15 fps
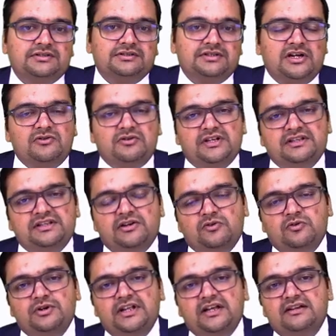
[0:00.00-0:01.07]
Now in the
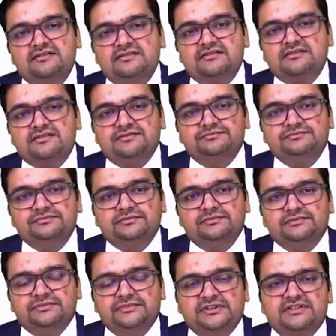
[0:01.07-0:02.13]
ODR system,
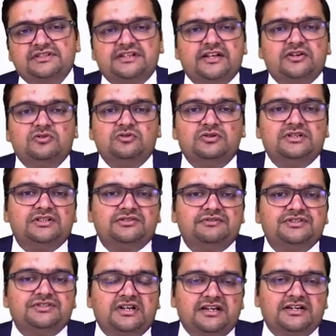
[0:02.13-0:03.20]
the stakeholders
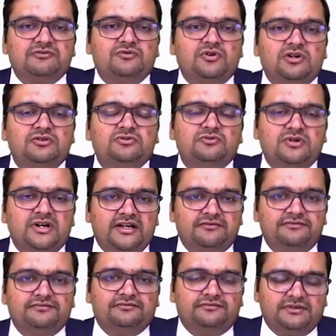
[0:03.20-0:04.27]
which are involved who
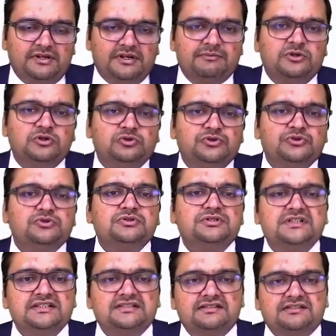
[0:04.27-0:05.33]
have able to use
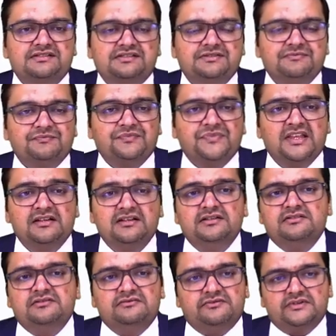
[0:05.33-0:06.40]
this system,
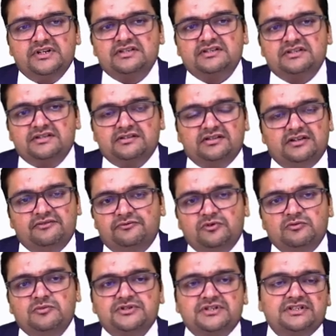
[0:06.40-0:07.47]
first and
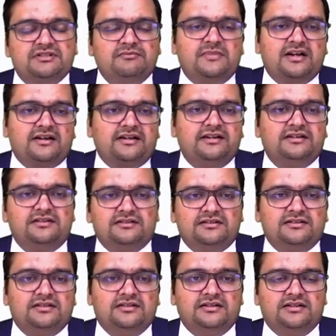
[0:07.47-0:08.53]
foremost is a market
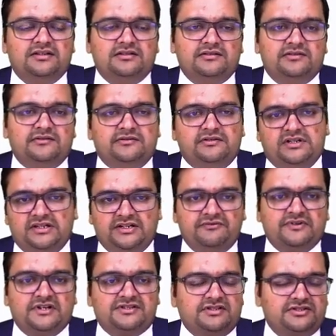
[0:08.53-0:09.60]

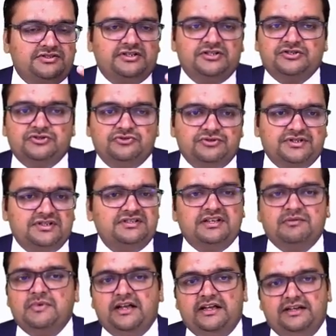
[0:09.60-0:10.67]
infrastructure institutions,
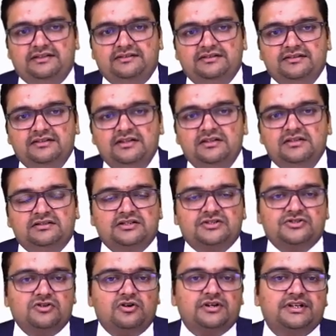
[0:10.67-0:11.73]
MIIs, the
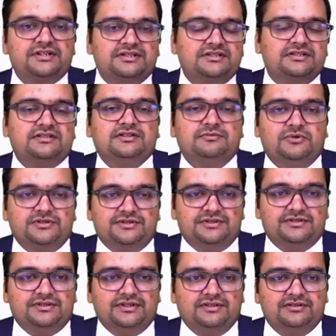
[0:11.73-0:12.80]
stock exchange and
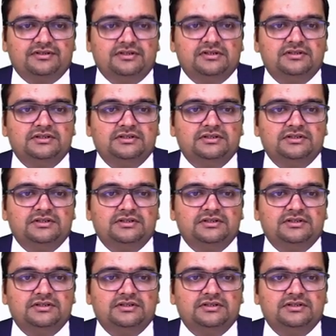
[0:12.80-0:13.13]
depositories,